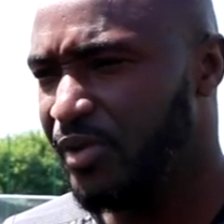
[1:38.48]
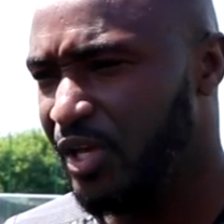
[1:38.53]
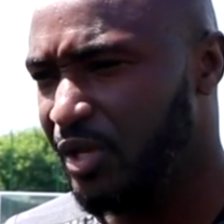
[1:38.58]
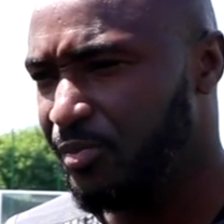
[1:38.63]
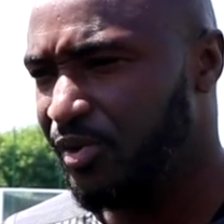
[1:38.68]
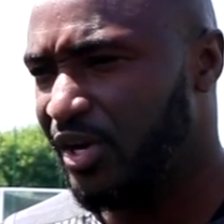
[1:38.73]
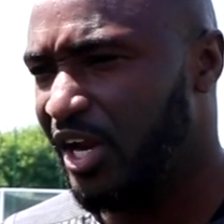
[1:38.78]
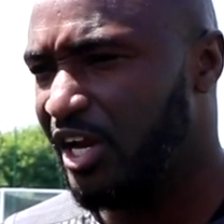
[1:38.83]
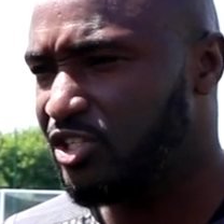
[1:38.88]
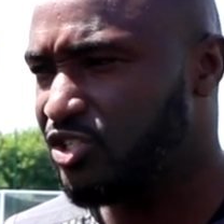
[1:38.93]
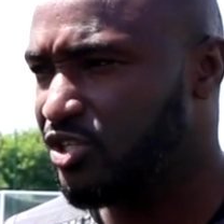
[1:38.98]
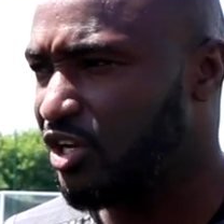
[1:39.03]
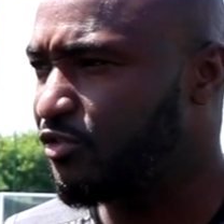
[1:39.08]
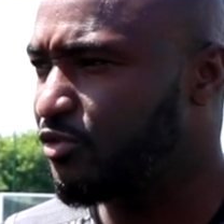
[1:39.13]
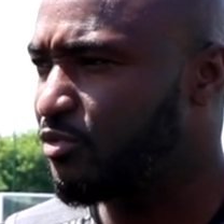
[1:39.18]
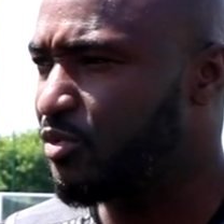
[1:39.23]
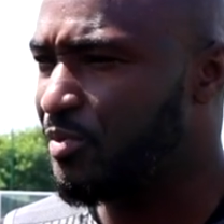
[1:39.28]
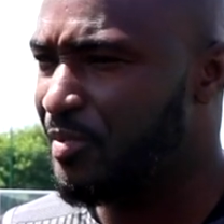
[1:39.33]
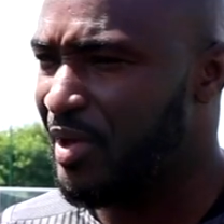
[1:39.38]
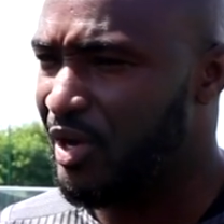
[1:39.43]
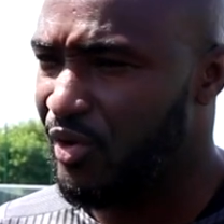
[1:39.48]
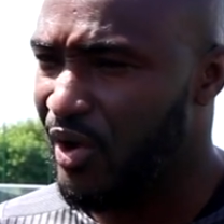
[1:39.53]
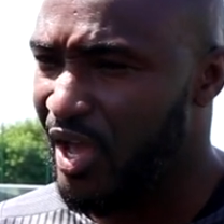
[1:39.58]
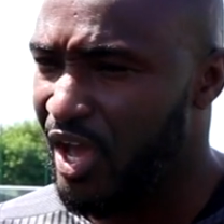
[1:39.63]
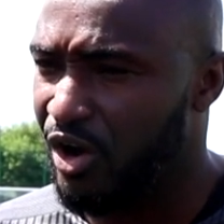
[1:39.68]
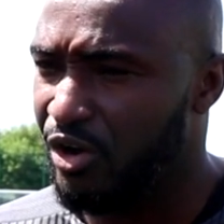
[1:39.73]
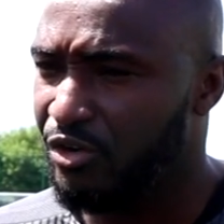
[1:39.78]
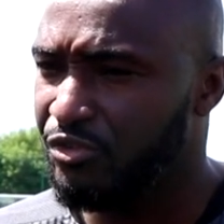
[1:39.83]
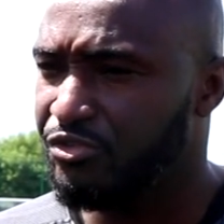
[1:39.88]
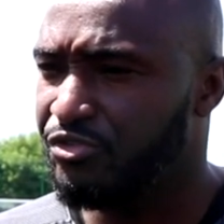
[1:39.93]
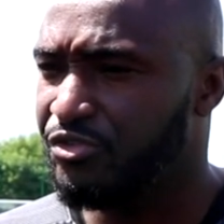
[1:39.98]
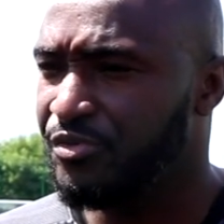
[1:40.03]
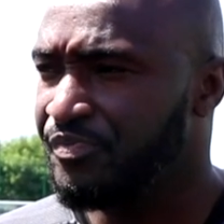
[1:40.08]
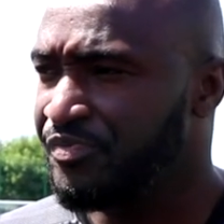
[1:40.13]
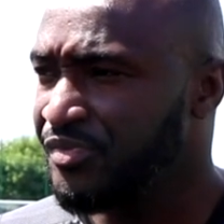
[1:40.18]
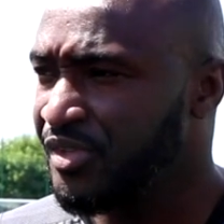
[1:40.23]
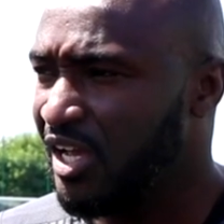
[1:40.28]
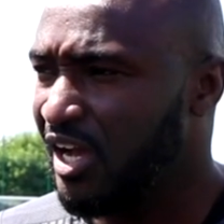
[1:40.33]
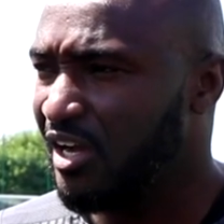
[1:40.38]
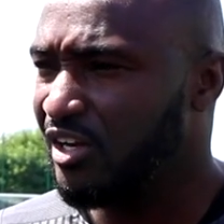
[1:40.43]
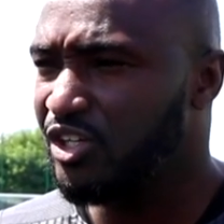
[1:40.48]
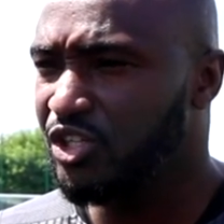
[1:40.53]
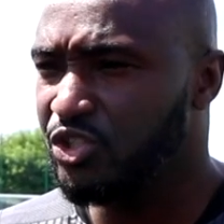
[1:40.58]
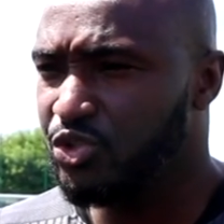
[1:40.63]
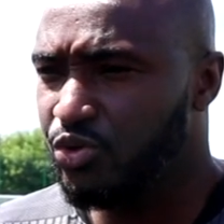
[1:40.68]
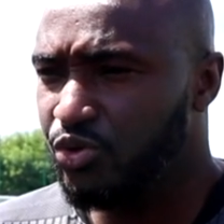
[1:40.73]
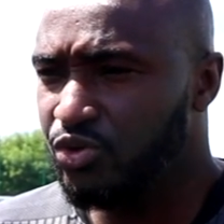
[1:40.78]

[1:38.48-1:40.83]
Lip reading: people that are suffering with mental health, I'm going to